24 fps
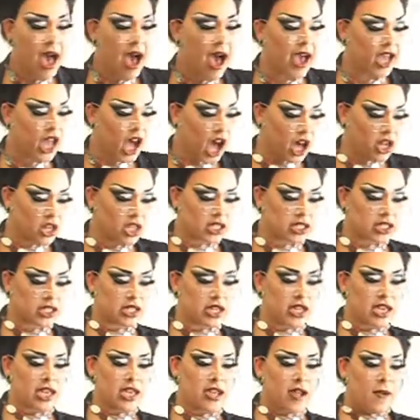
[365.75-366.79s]
I
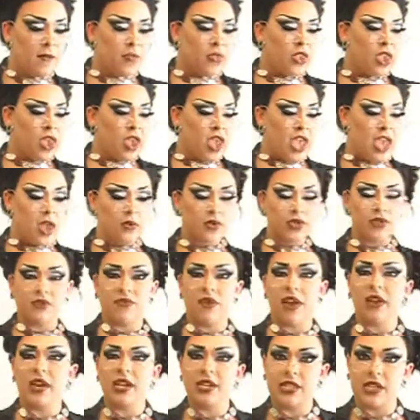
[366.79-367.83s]
honestly, it was
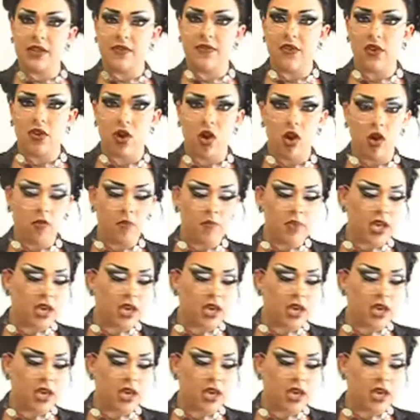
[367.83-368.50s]
very difficult